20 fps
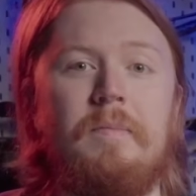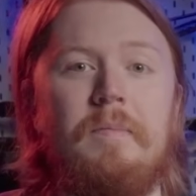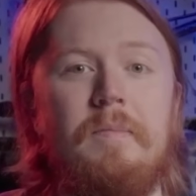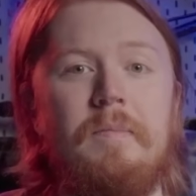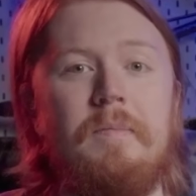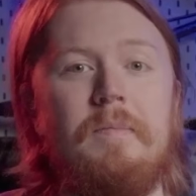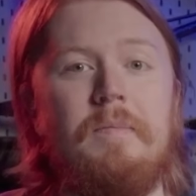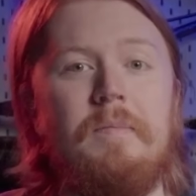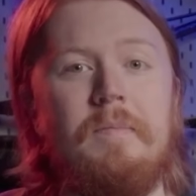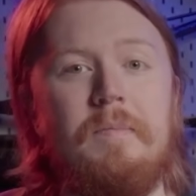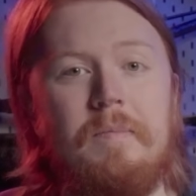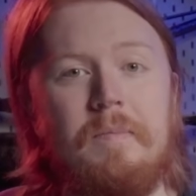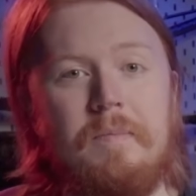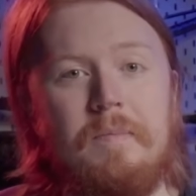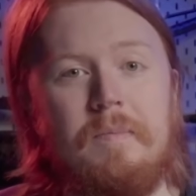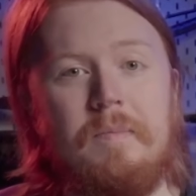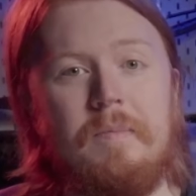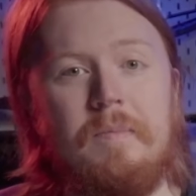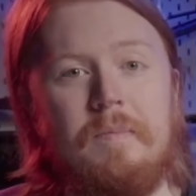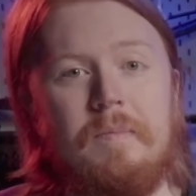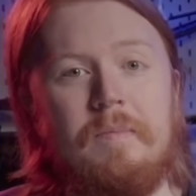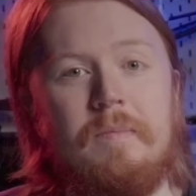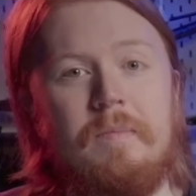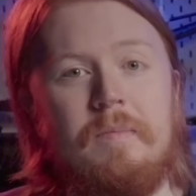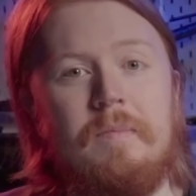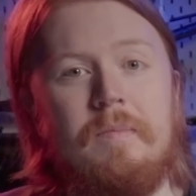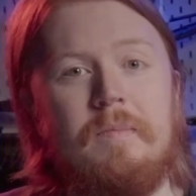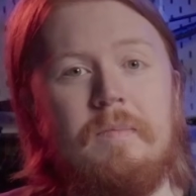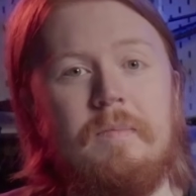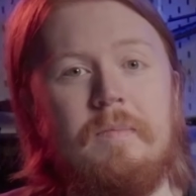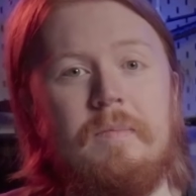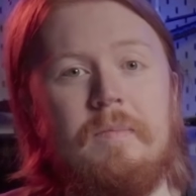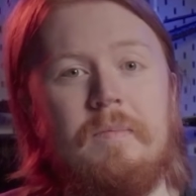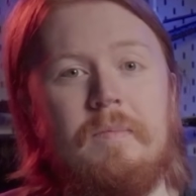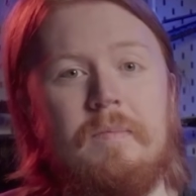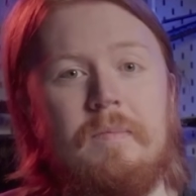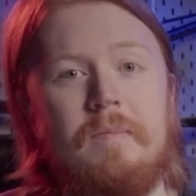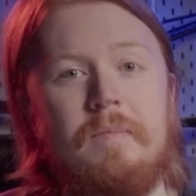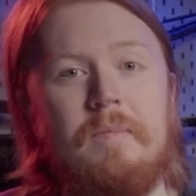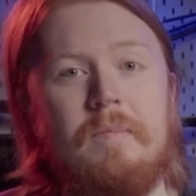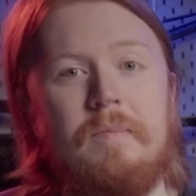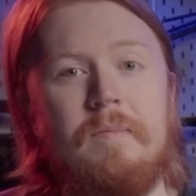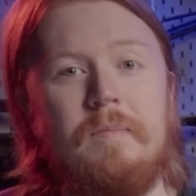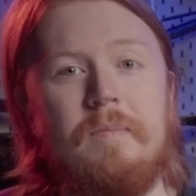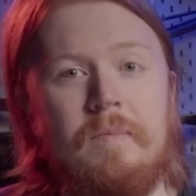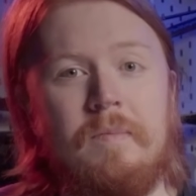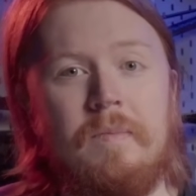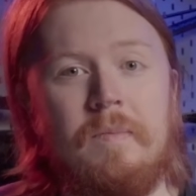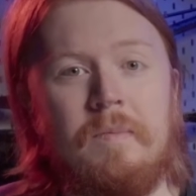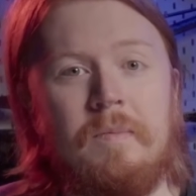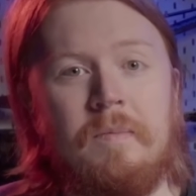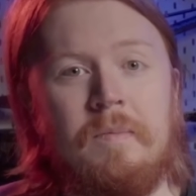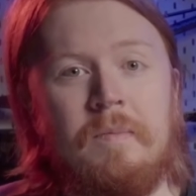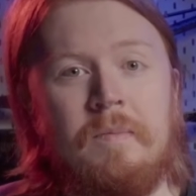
No words are spoken by the person on screen.